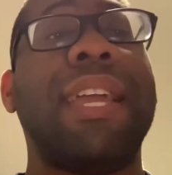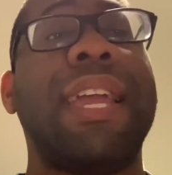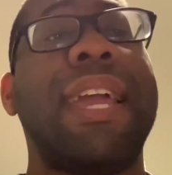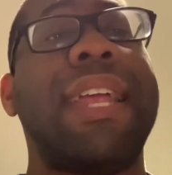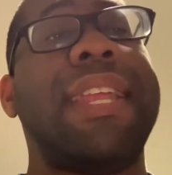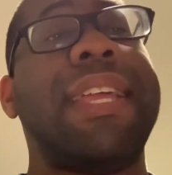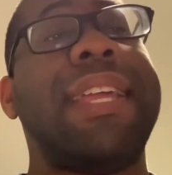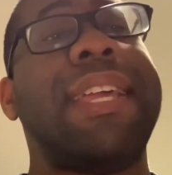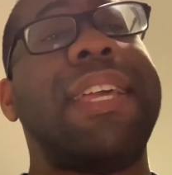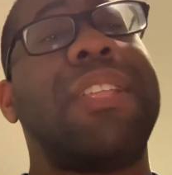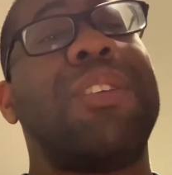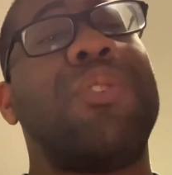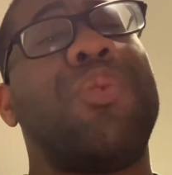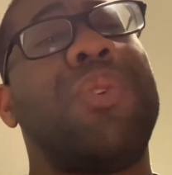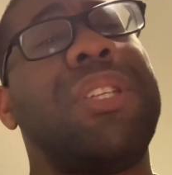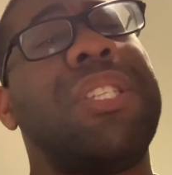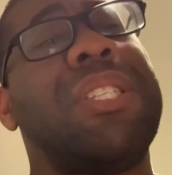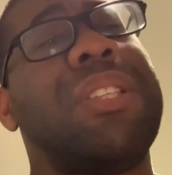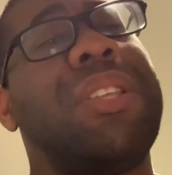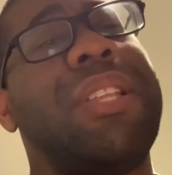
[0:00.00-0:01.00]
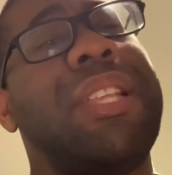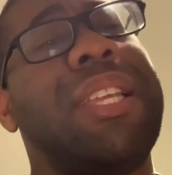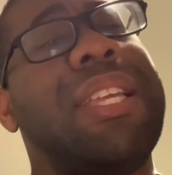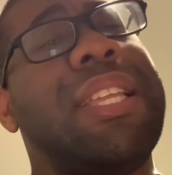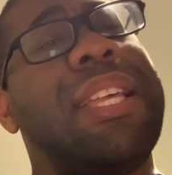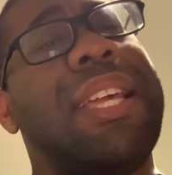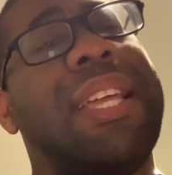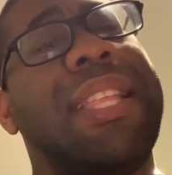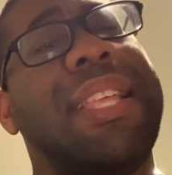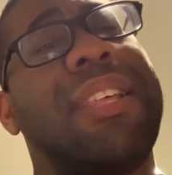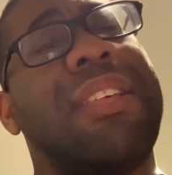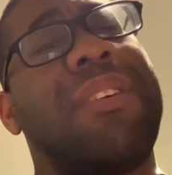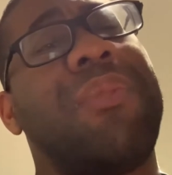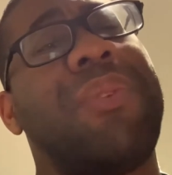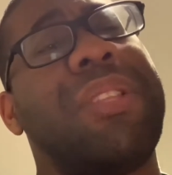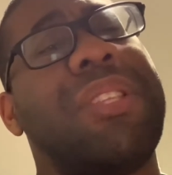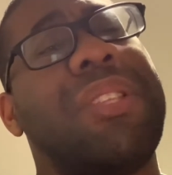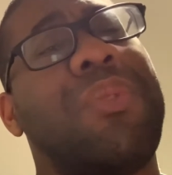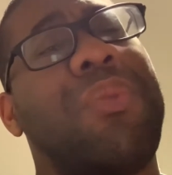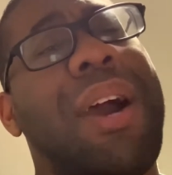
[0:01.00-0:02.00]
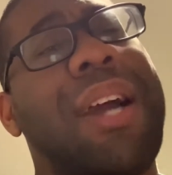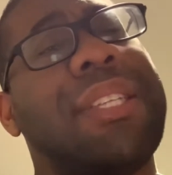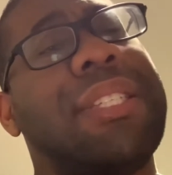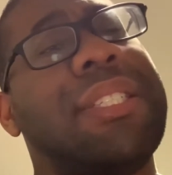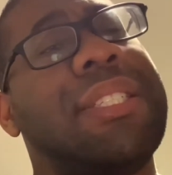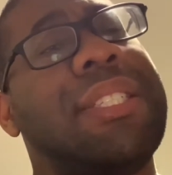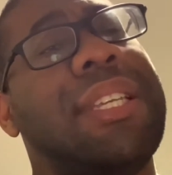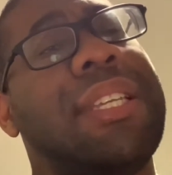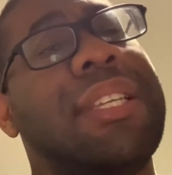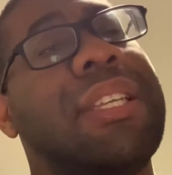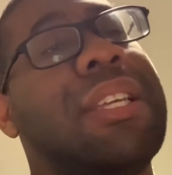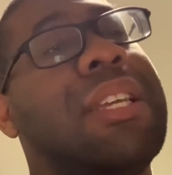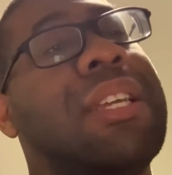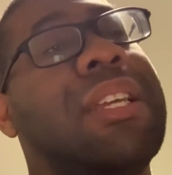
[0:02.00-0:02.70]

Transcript: And it originated and it went to Washington.